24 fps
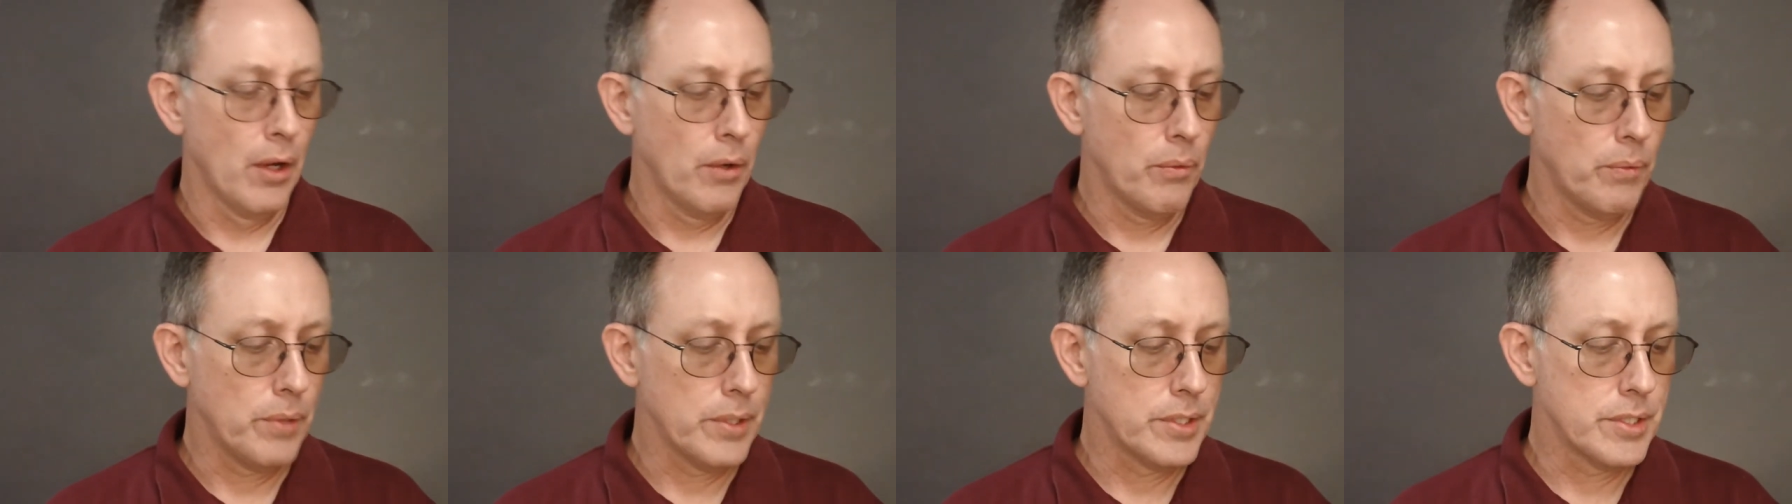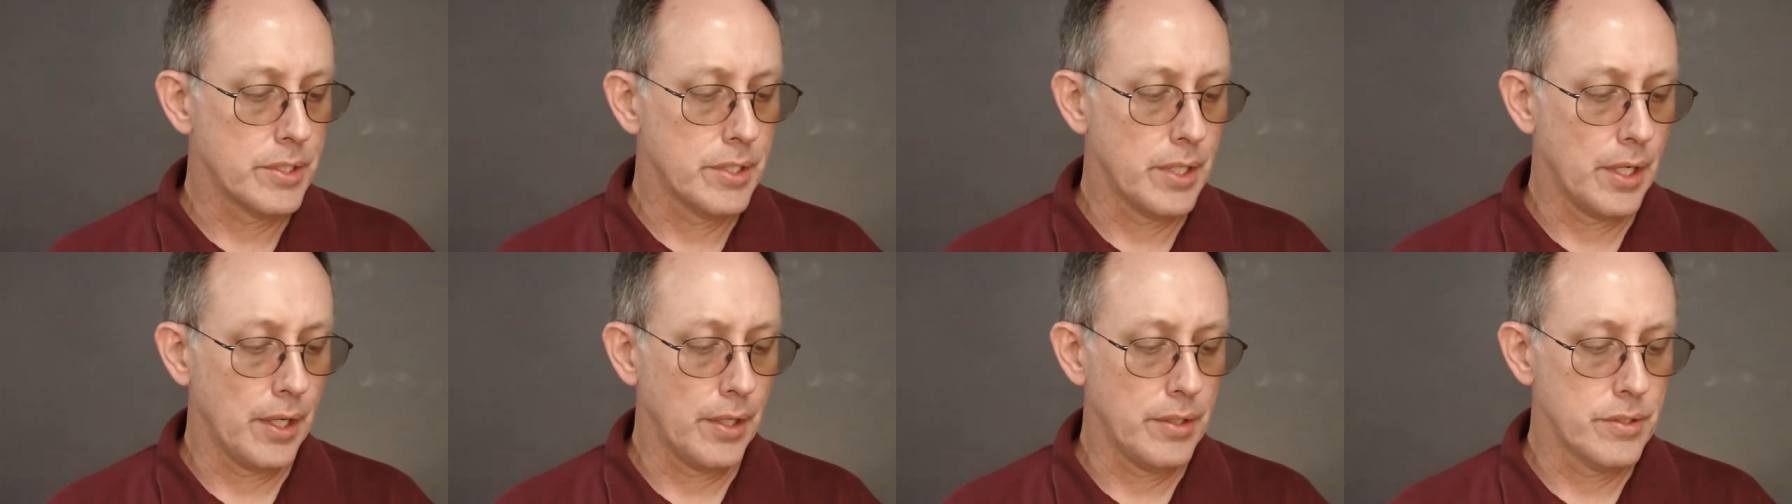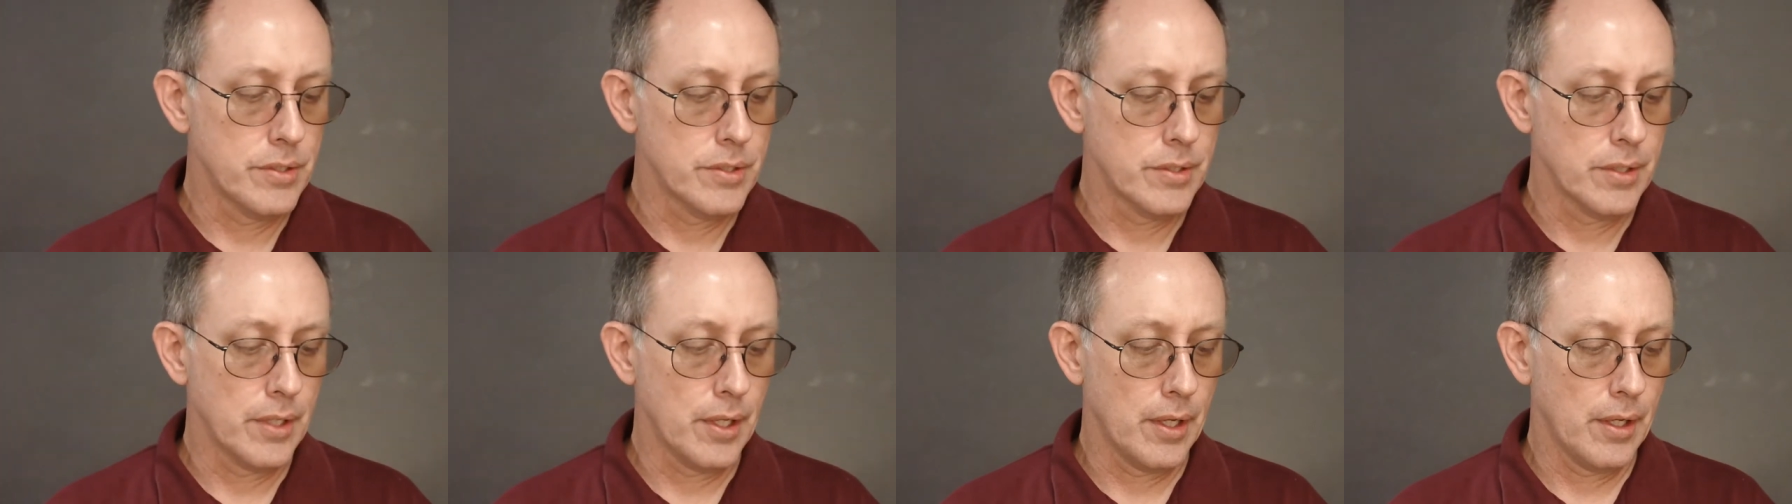which
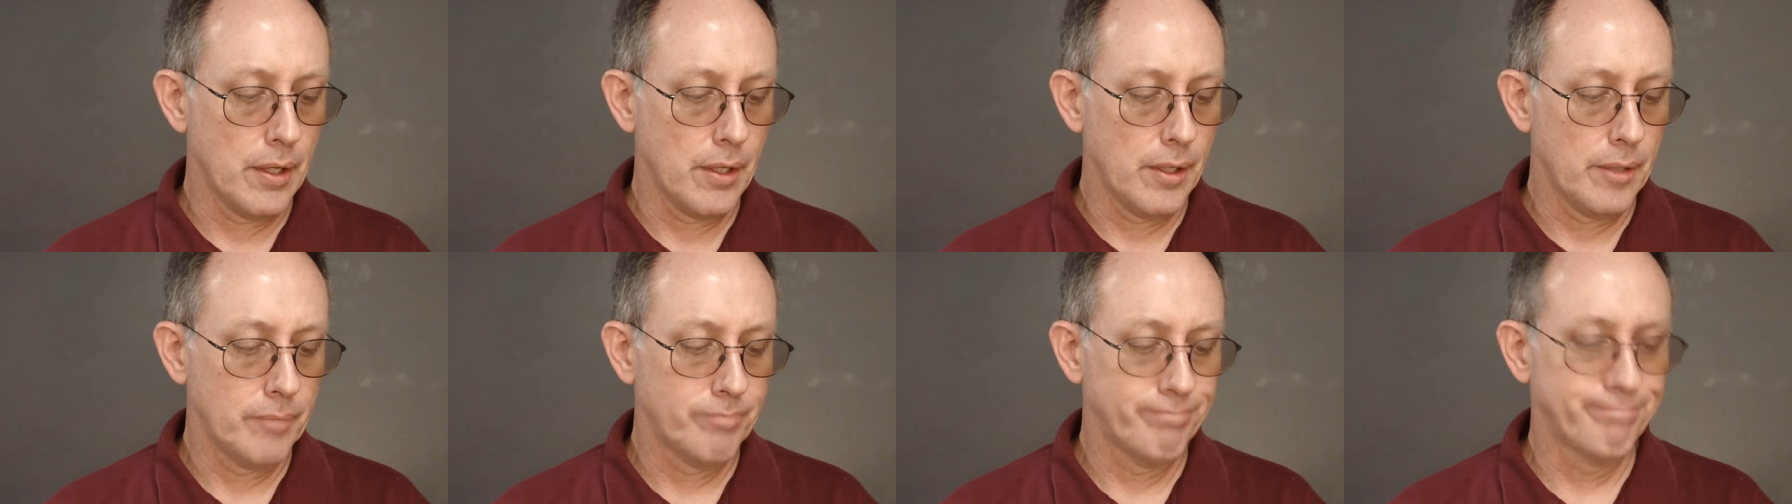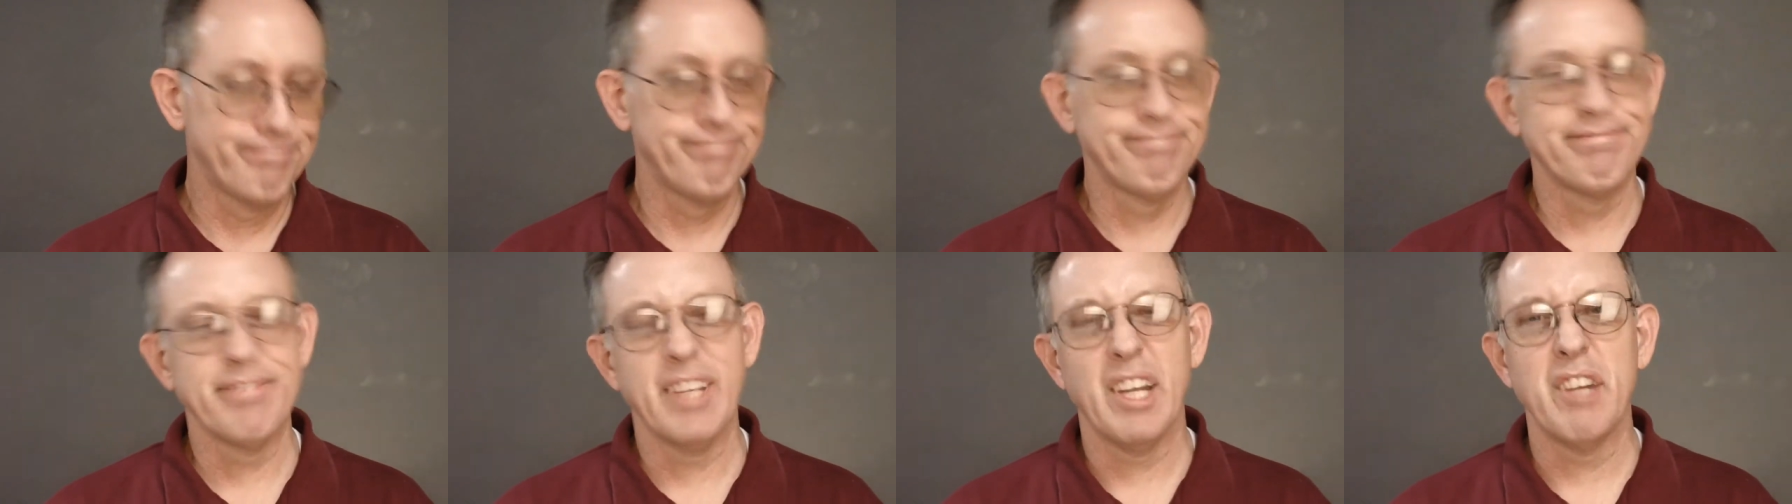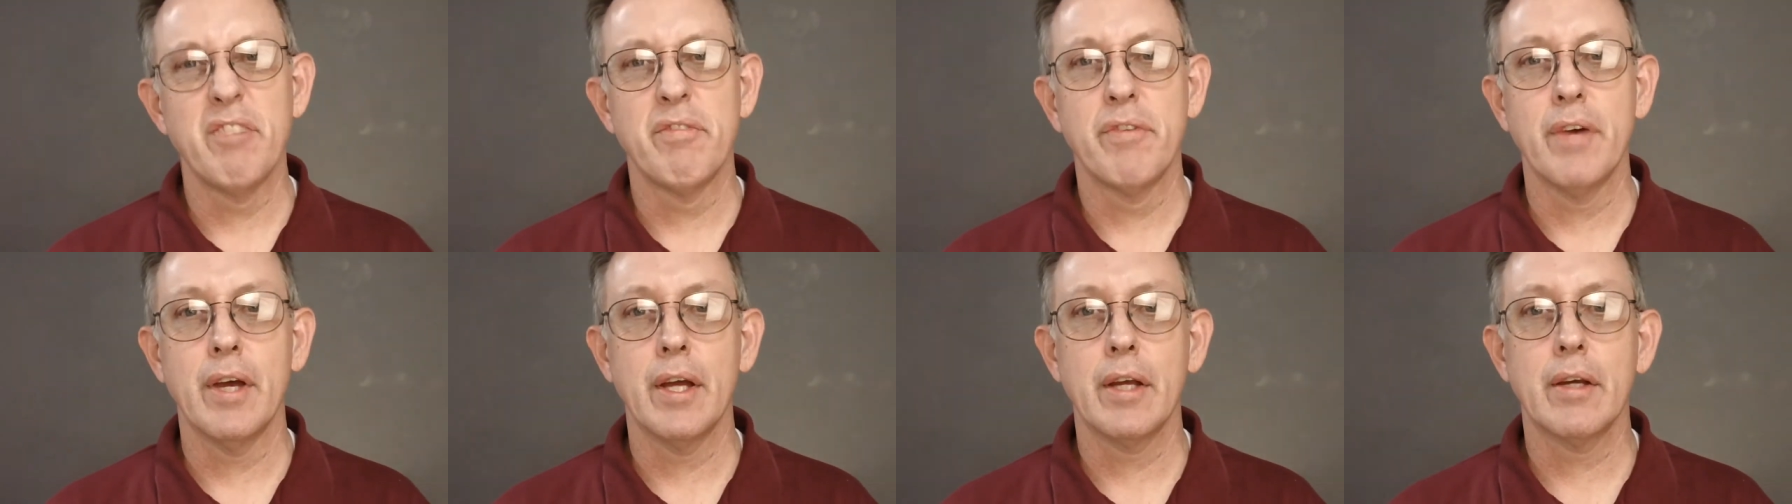does uh,
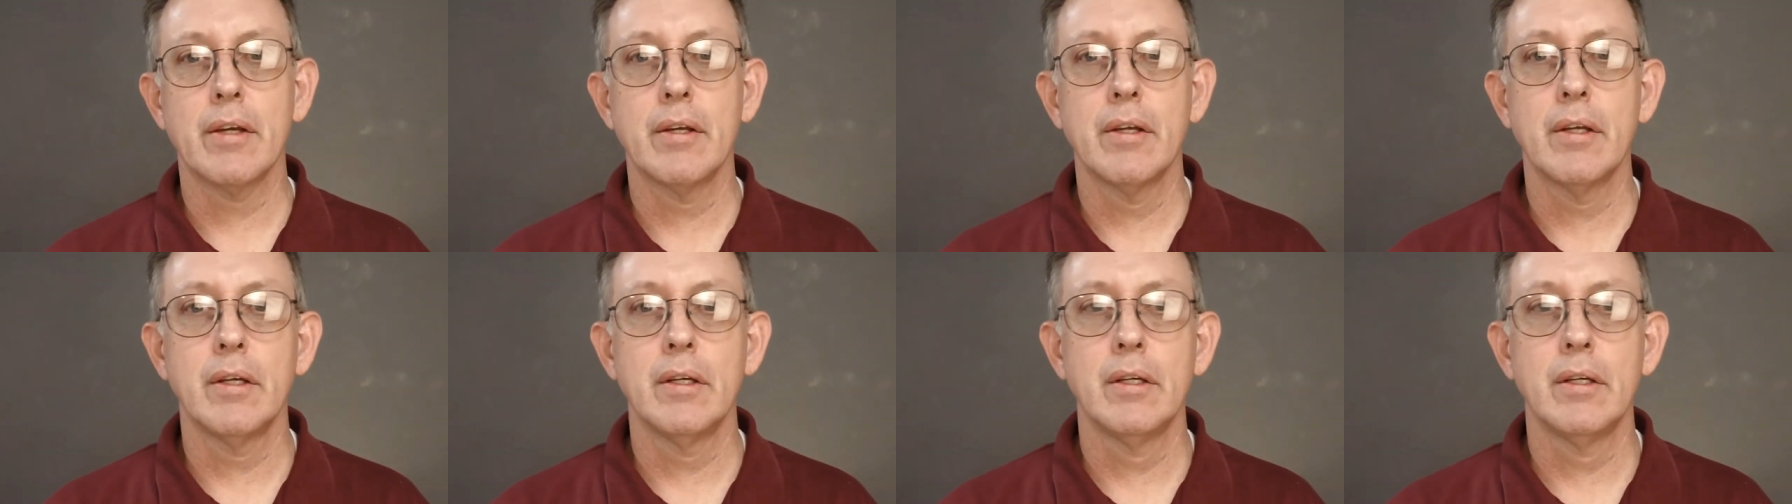affect